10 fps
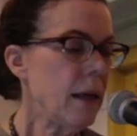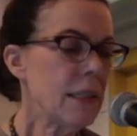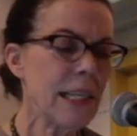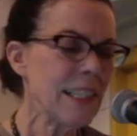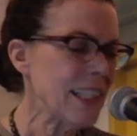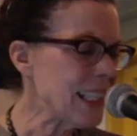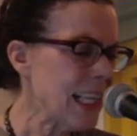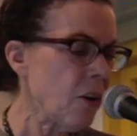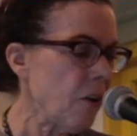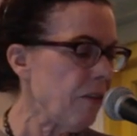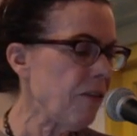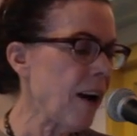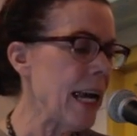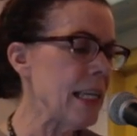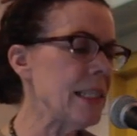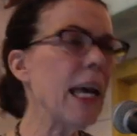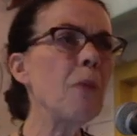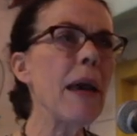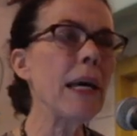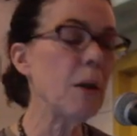Since a single phrase
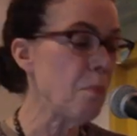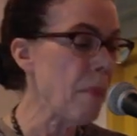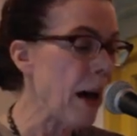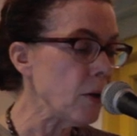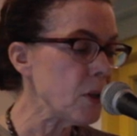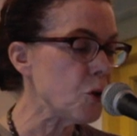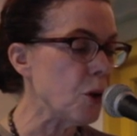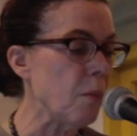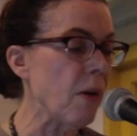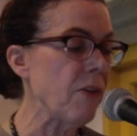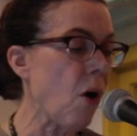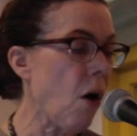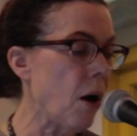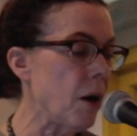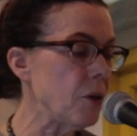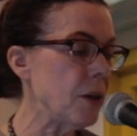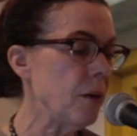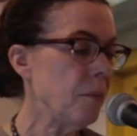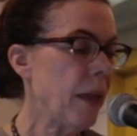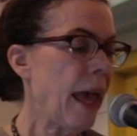can make a maelstrom of the heart,
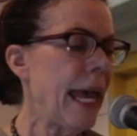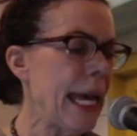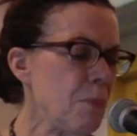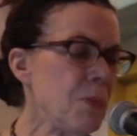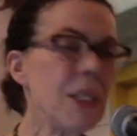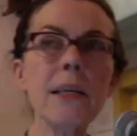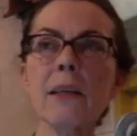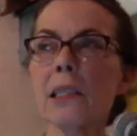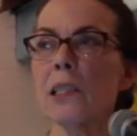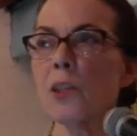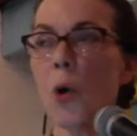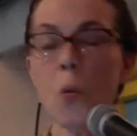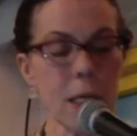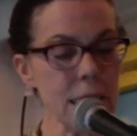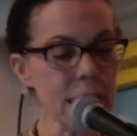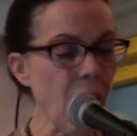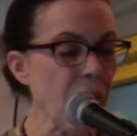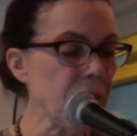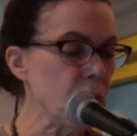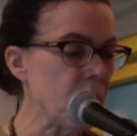empty the stony
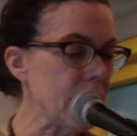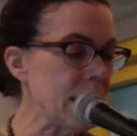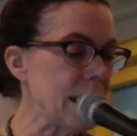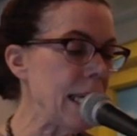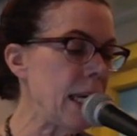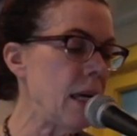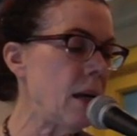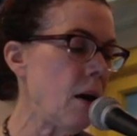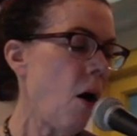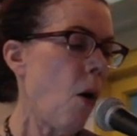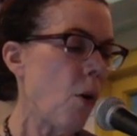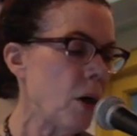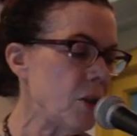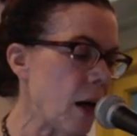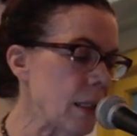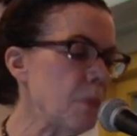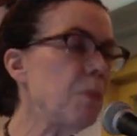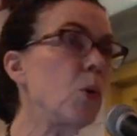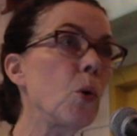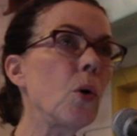self into the sea or
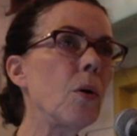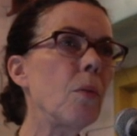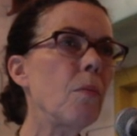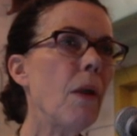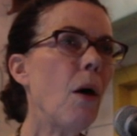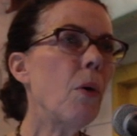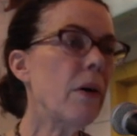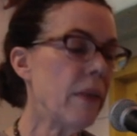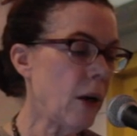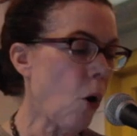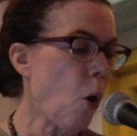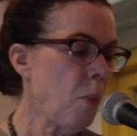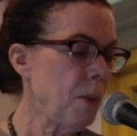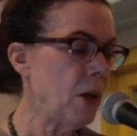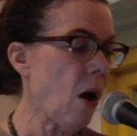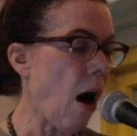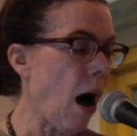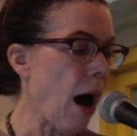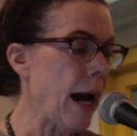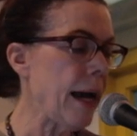dust pool, where the open
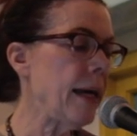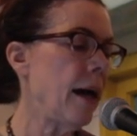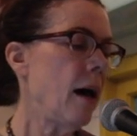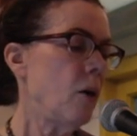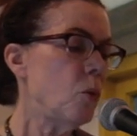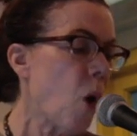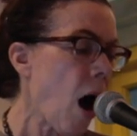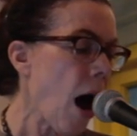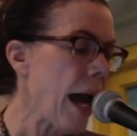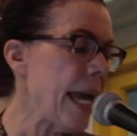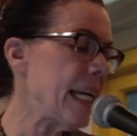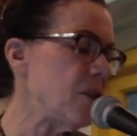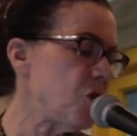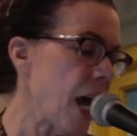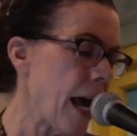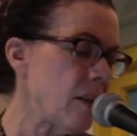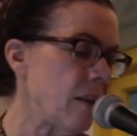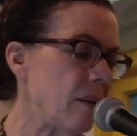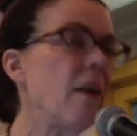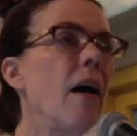eye, wry
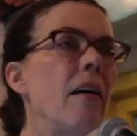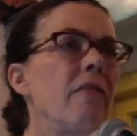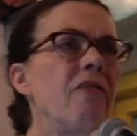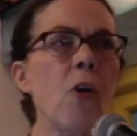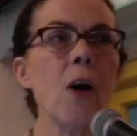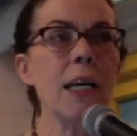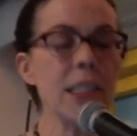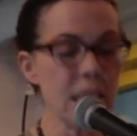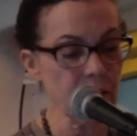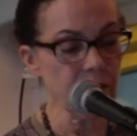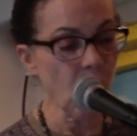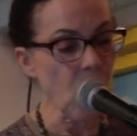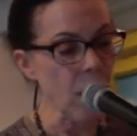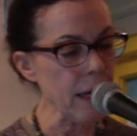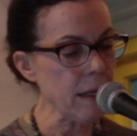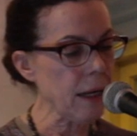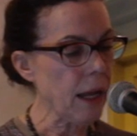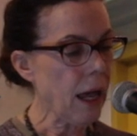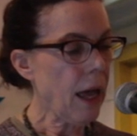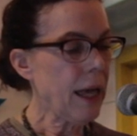enchanted, voids the void,
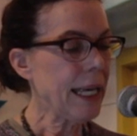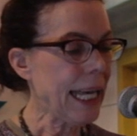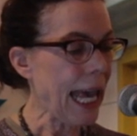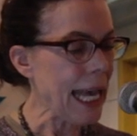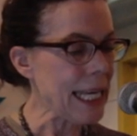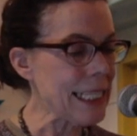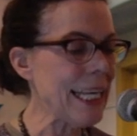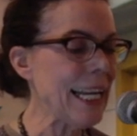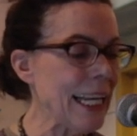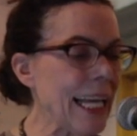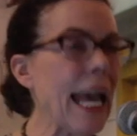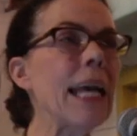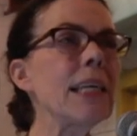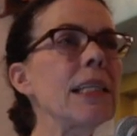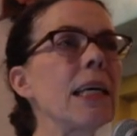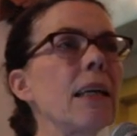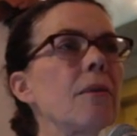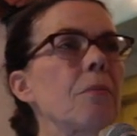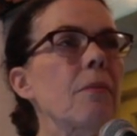gazing and gazing.